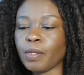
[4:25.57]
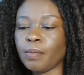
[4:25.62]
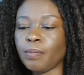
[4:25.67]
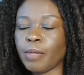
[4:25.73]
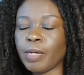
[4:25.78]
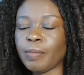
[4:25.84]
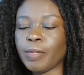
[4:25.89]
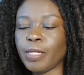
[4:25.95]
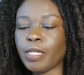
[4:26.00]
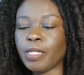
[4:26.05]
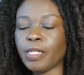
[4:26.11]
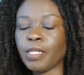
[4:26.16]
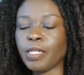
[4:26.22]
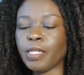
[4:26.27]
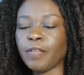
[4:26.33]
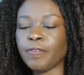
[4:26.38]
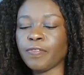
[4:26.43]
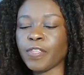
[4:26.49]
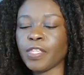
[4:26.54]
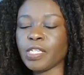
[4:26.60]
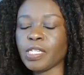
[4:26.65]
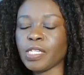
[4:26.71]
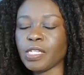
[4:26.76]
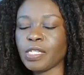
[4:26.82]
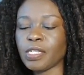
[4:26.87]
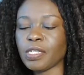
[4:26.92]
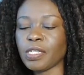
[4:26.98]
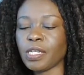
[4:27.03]
maybe, if this
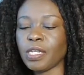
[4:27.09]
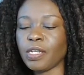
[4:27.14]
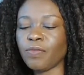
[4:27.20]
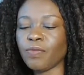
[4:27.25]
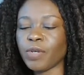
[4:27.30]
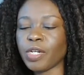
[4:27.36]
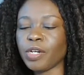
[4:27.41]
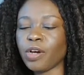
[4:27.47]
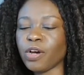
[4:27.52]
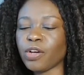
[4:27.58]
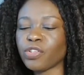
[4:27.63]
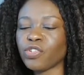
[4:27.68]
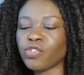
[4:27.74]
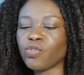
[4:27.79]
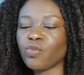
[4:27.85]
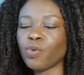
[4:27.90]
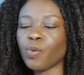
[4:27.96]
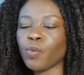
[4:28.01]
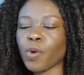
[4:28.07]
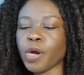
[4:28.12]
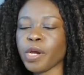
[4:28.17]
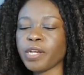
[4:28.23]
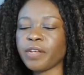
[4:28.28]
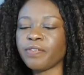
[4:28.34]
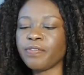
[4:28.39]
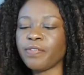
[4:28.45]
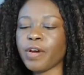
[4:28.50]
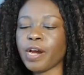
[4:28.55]
is in regards to a work
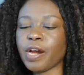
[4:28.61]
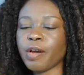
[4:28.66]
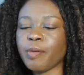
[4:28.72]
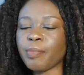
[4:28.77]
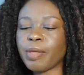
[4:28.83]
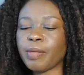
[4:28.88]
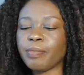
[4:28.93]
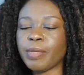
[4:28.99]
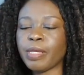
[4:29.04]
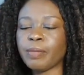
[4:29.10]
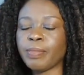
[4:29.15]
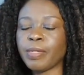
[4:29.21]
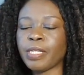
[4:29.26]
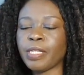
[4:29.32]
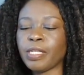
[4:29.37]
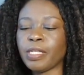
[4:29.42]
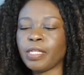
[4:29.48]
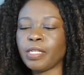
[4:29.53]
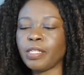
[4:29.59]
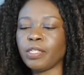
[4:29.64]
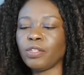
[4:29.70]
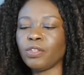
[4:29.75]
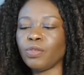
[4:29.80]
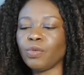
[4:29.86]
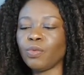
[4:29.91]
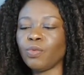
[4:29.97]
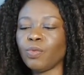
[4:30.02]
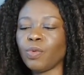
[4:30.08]
environment, maybe
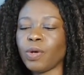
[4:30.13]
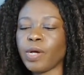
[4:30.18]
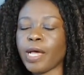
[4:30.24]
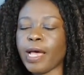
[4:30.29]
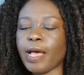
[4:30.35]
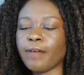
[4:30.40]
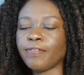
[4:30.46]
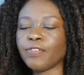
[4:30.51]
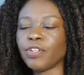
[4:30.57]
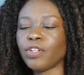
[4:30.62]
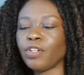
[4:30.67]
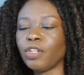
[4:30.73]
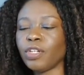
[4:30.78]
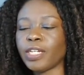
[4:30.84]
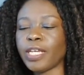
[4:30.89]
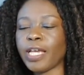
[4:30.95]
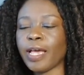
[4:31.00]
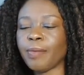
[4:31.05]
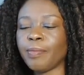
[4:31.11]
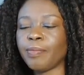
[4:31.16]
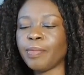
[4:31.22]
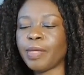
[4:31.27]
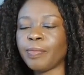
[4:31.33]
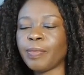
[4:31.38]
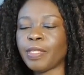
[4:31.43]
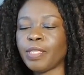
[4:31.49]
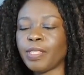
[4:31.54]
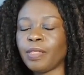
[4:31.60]
you have to look at,
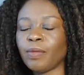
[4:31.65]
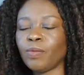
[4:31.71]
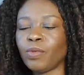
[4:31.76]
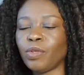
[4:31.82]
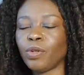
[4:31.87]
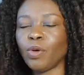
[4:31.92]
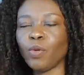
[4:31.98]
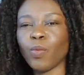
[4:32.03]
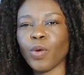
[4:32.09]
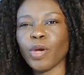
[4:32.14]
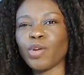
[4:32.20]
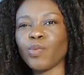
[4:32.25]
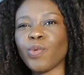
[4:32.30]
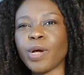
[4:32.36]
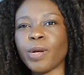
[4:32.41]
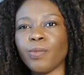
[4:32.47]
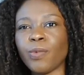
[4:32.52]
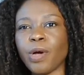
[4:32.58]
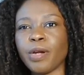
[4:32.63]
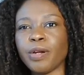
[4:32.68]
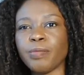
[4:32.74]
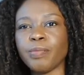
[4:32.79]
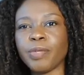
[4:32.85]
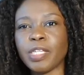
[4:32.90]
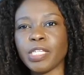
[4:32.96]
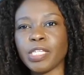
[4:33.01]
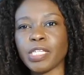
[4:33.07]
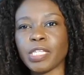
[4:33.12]
maybe, where do I want to
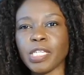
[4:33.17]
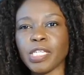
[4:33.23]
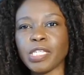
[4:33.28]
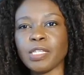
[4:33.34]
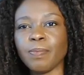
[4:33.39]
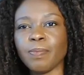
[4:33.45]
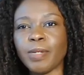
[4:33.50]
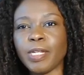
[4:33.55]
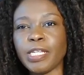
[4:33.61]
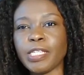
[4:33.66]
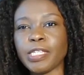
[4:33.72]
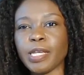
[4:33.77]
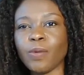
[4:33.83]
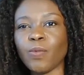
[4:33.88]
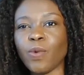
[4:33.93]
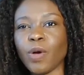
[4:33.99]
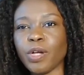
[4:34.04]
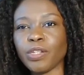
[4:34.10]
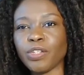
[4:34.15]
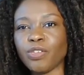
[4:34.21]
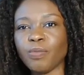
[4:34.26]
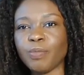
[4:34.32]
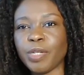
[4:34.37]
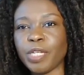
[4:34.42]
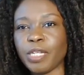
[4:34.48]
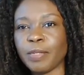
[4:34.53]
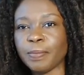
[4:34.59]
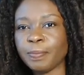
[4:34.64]
be? Is this the place I want to
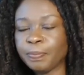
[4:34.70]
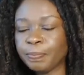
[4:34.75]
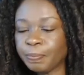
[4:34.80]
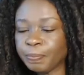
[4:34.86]
be?